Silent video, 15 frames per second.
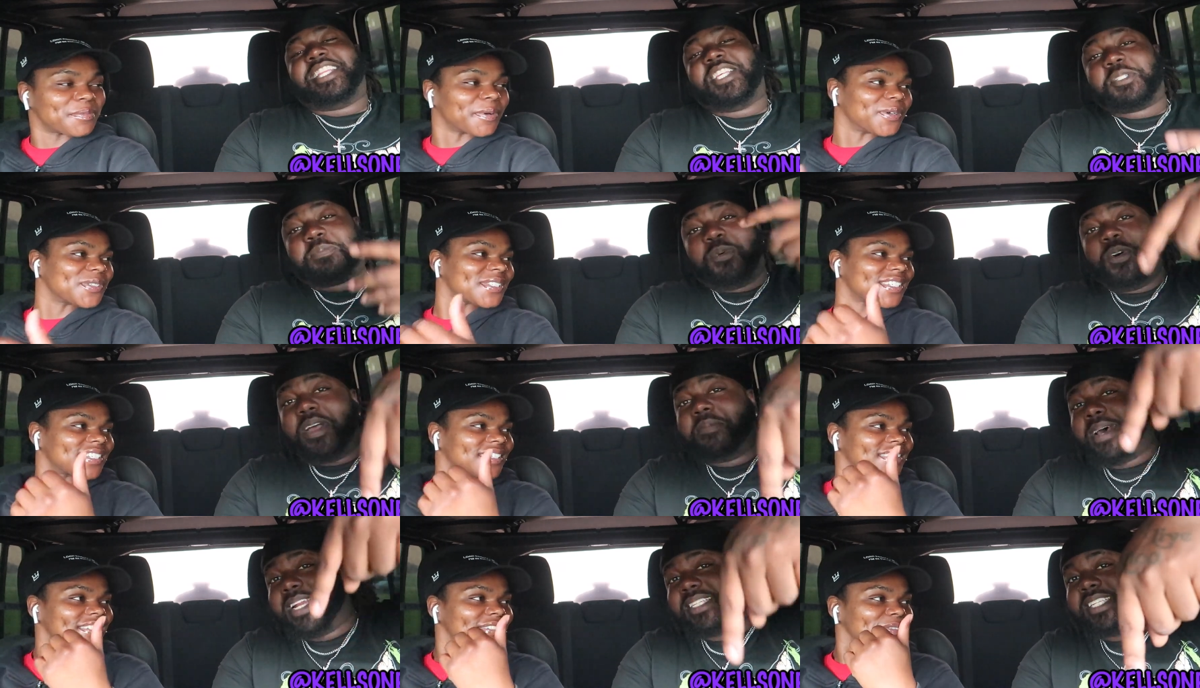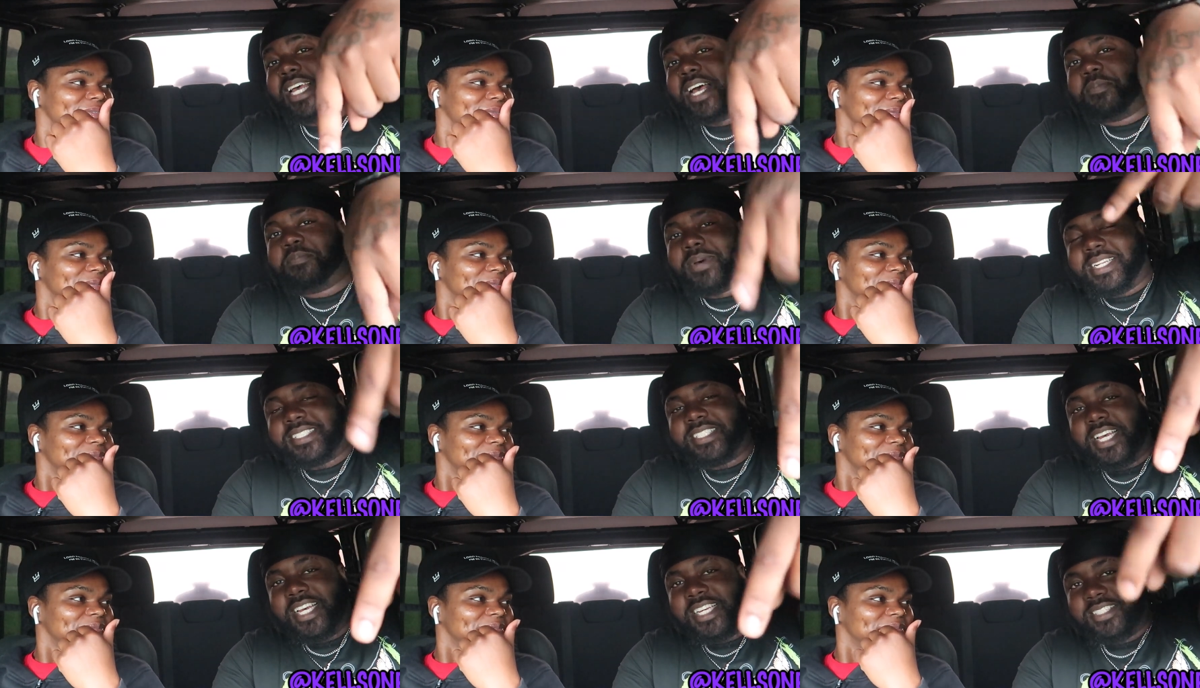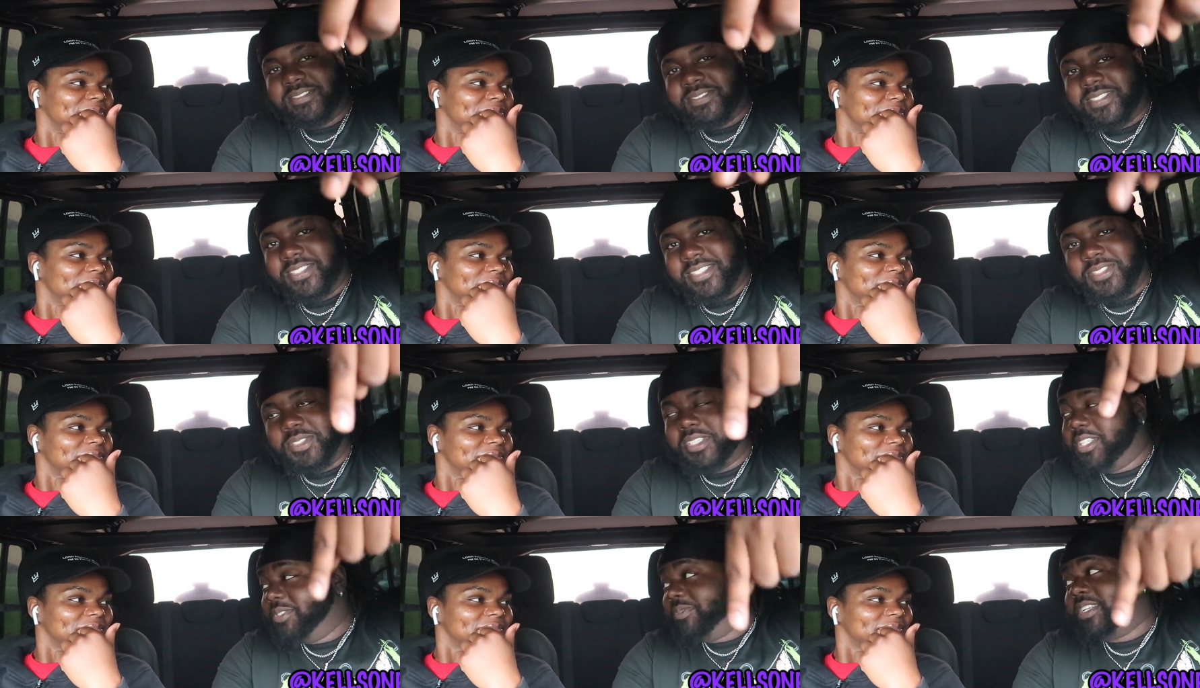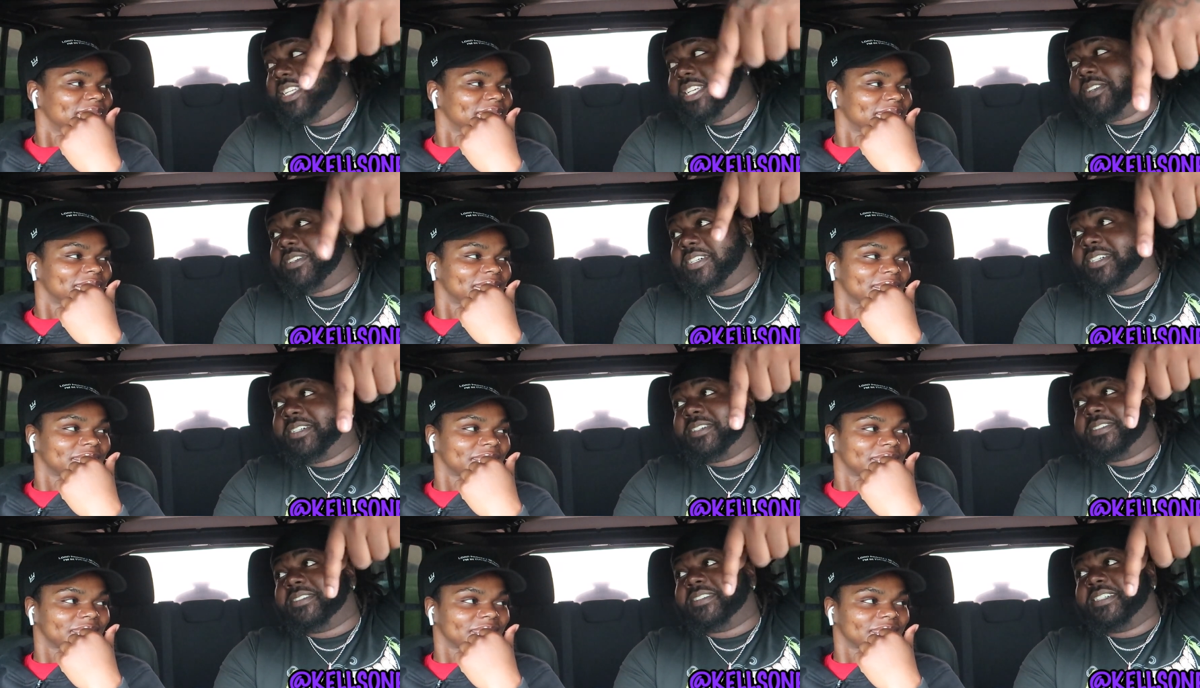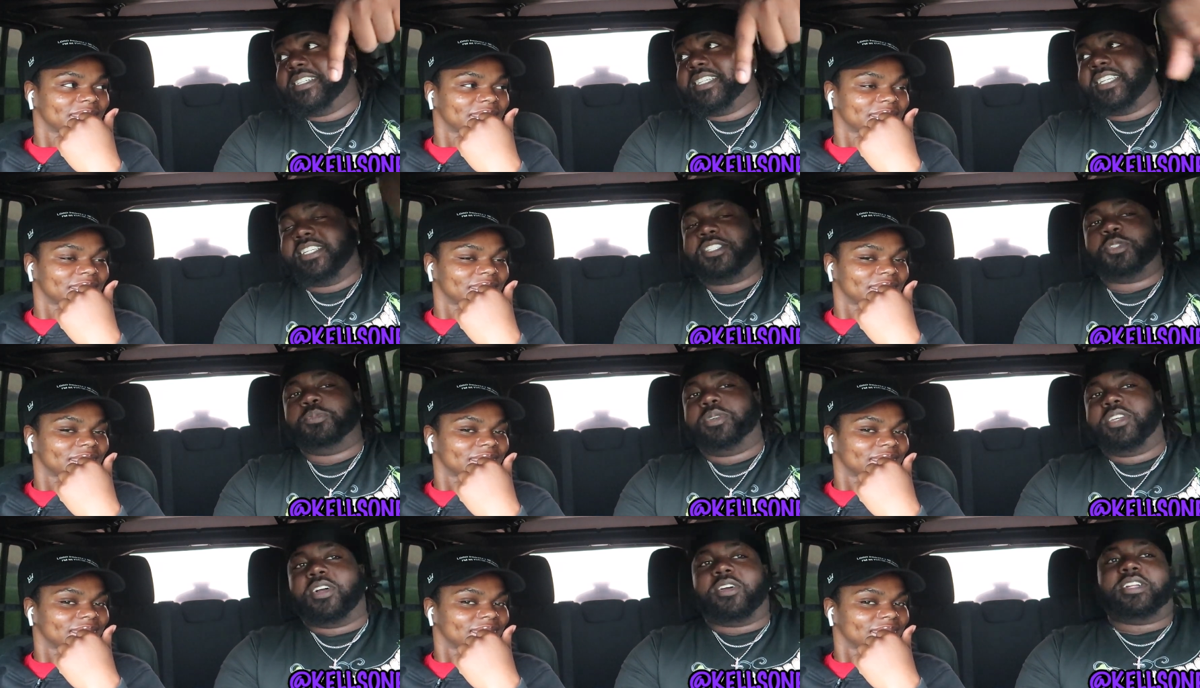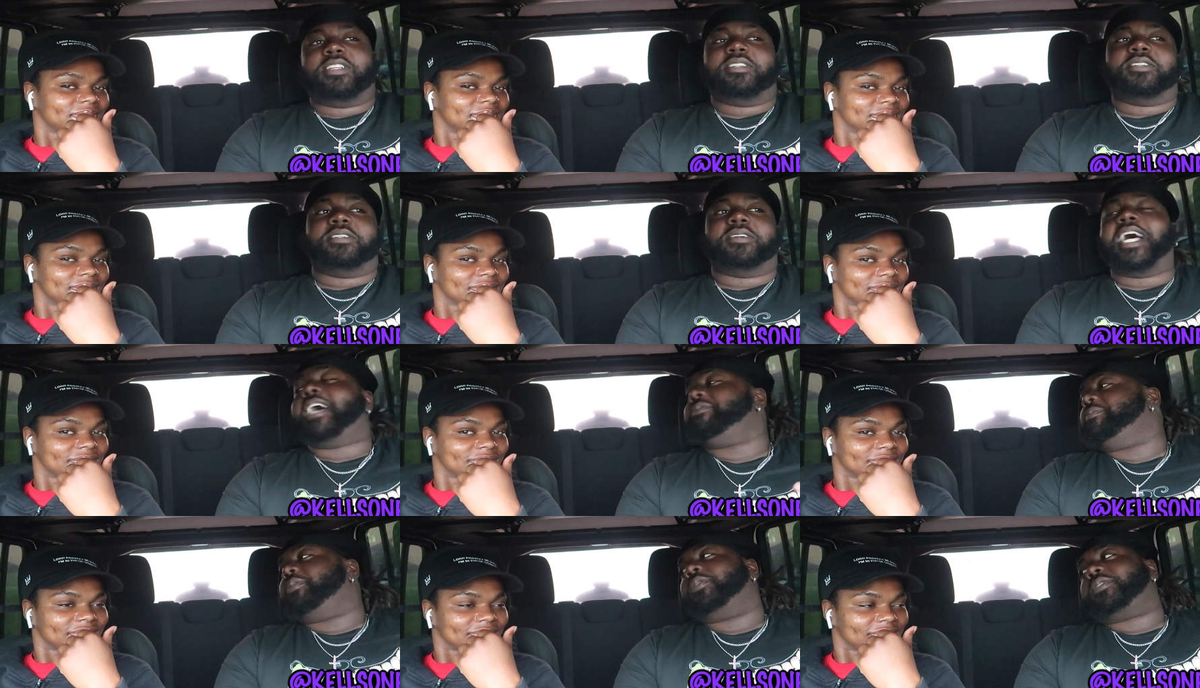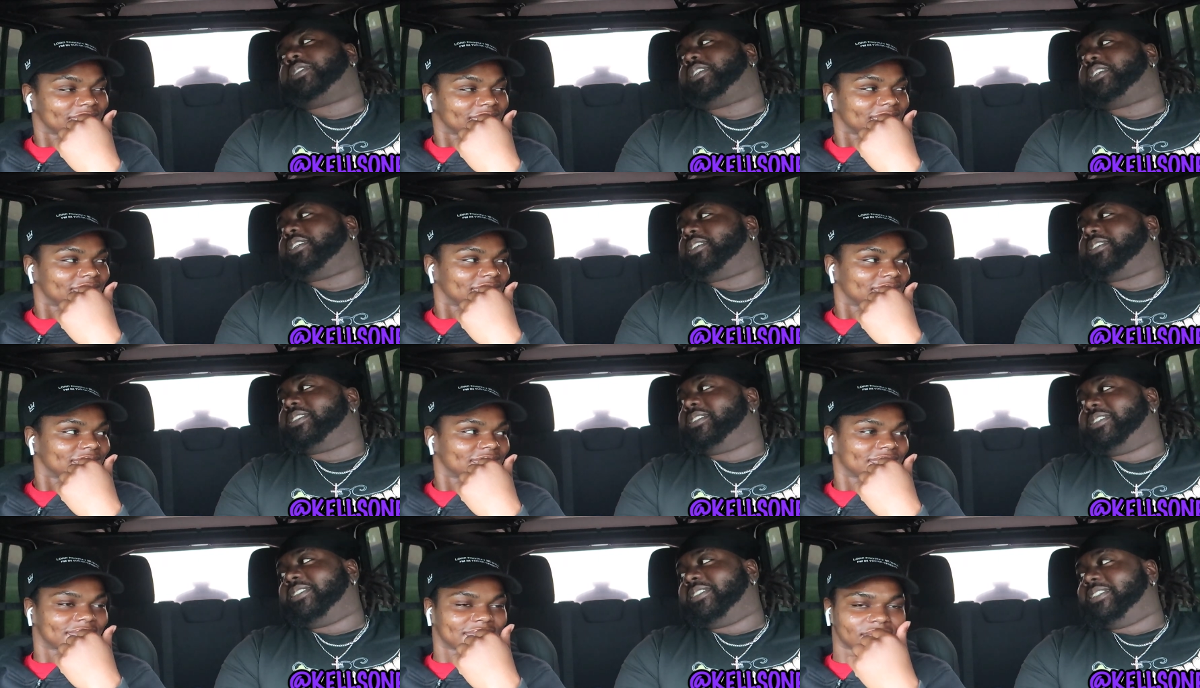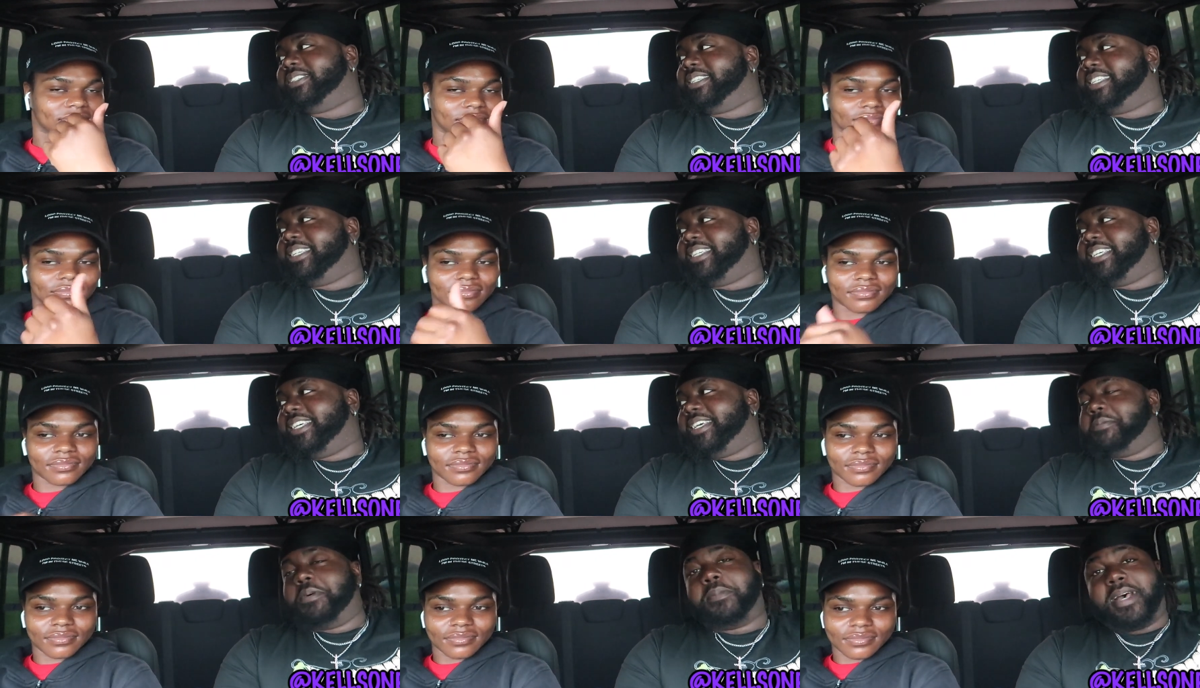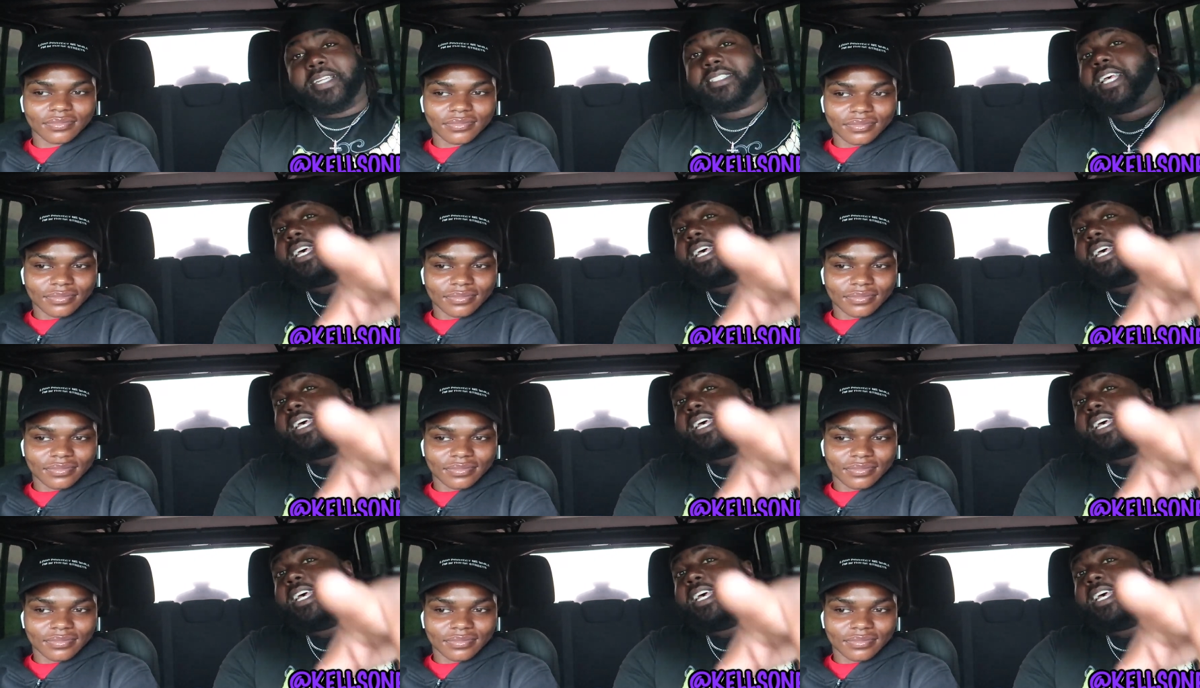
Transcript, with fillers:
Speaker 1: At this point, by the time by the time you see this video up, it should be already up. I haven't posted it yet. But by the